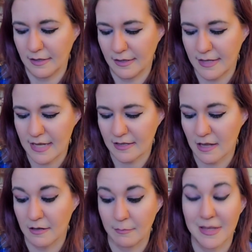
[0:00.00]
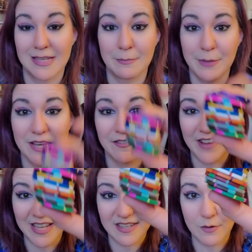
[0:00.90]
dates on them. These big
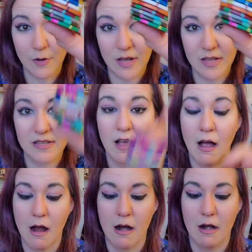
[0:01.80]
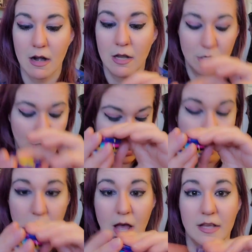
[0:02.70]
fancy ones are
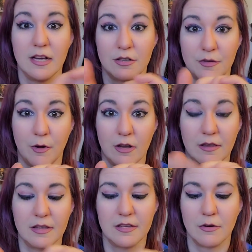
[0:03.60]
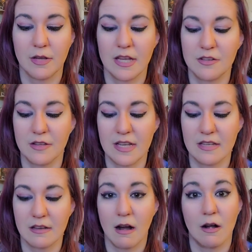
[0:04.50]
a year's worth. So each of
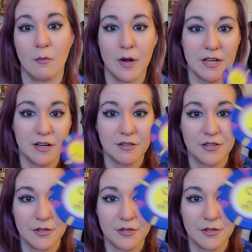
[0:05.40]
these are 1 year,